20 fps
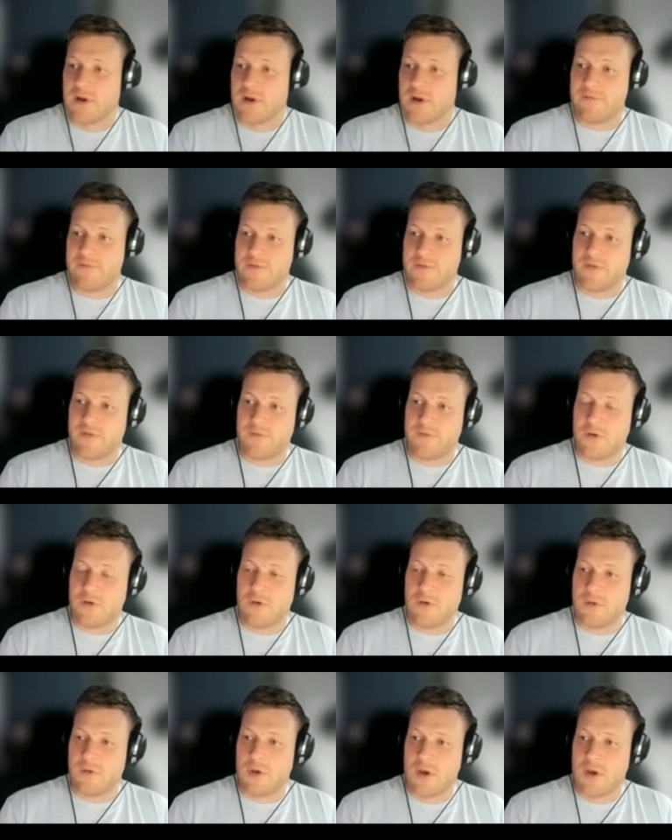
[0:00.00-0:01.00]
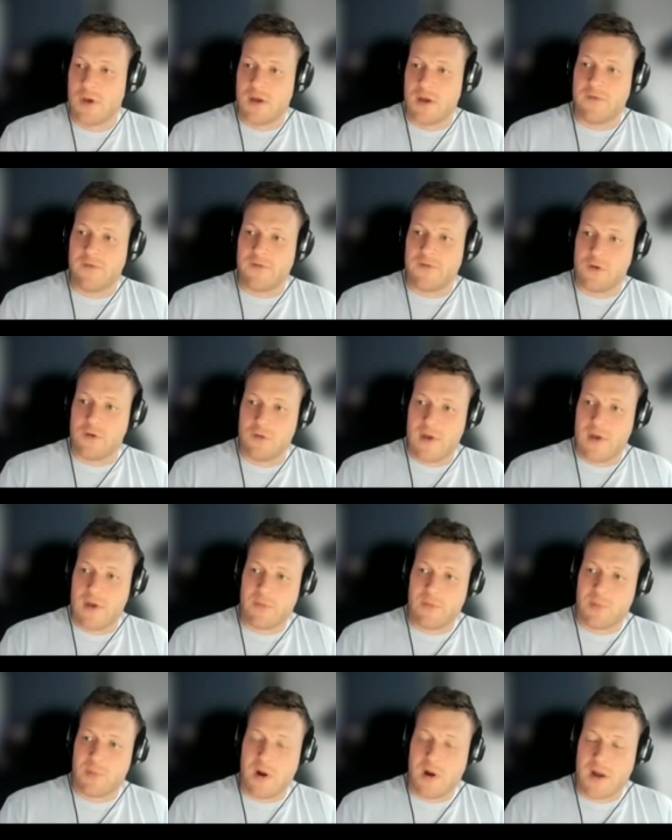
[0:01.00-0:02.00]
If you have
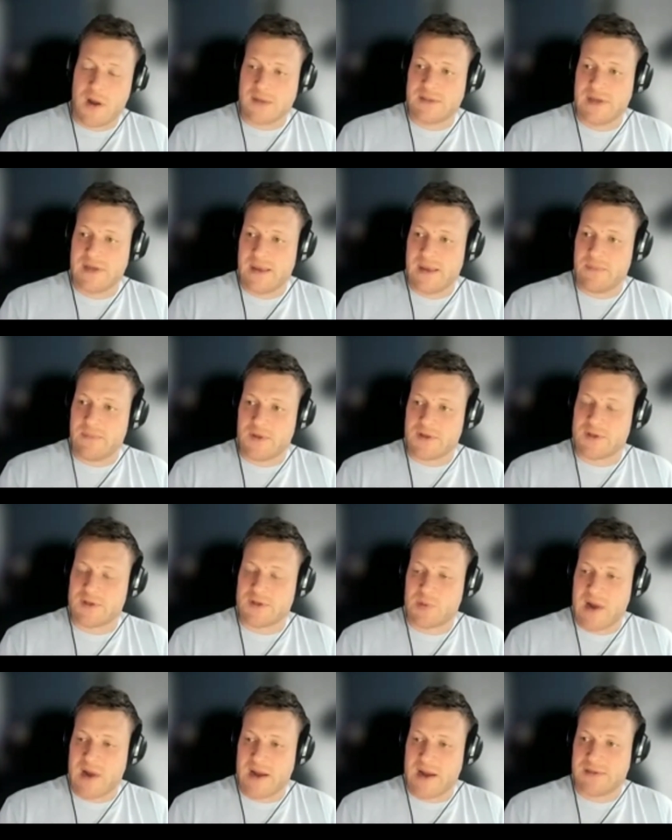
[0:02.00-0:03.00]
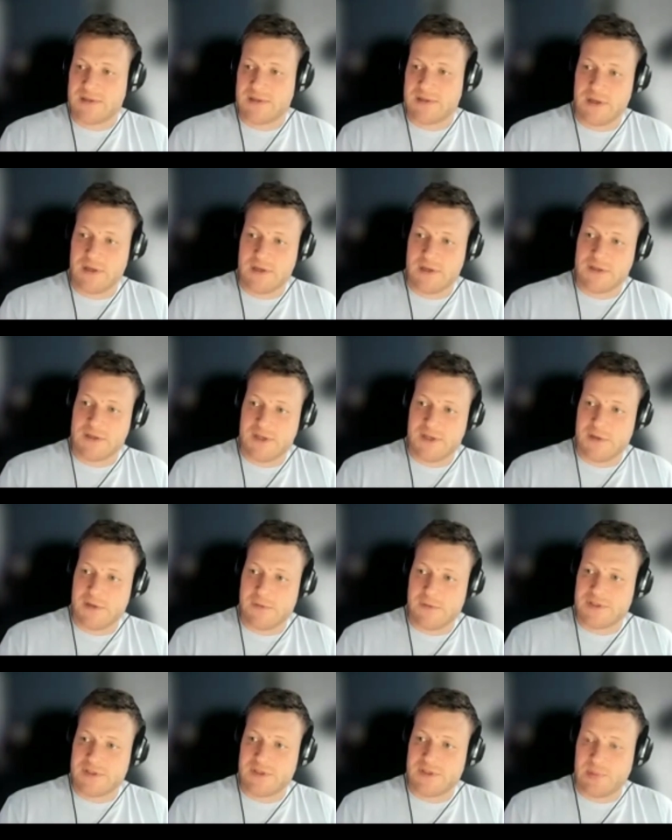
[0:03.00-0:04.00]
a product team that's practicing
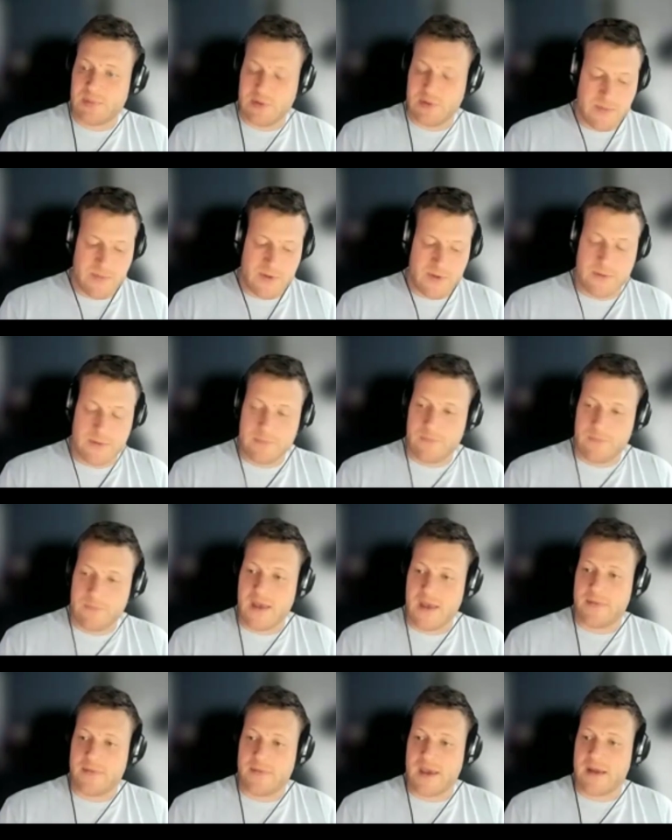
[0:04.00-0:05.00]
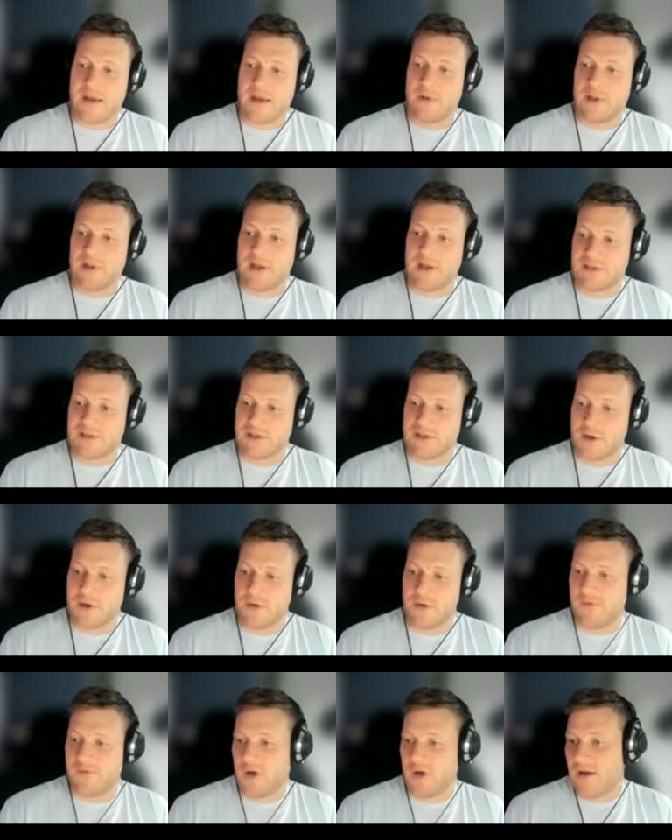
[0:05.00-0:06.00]
continuous deployment and they release,
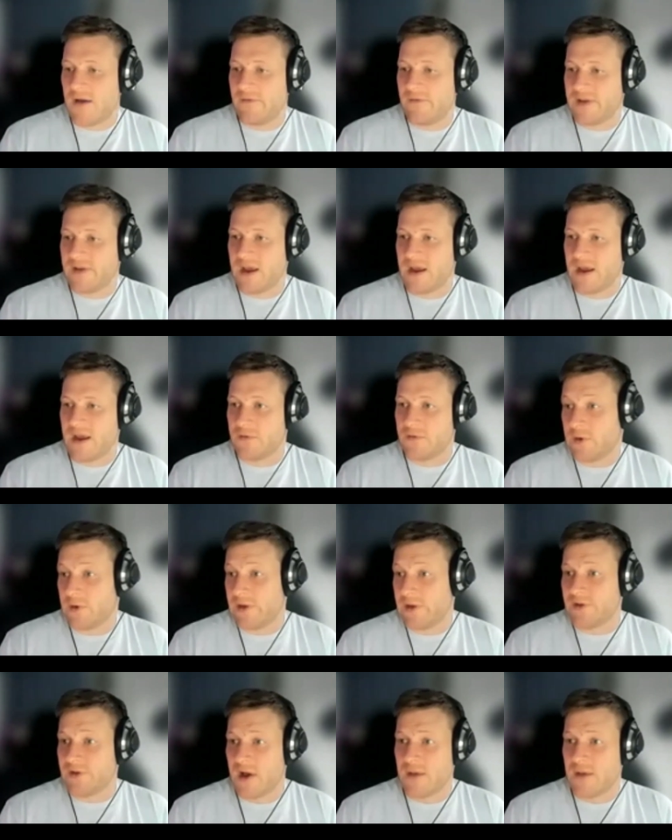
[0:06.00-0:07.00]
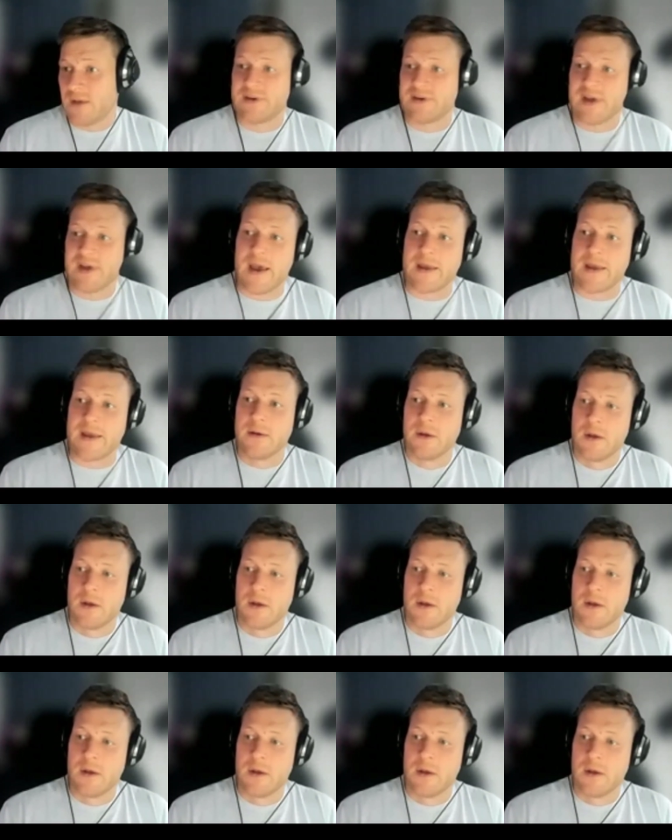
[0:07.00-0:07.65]
5, 10, 20 times a day,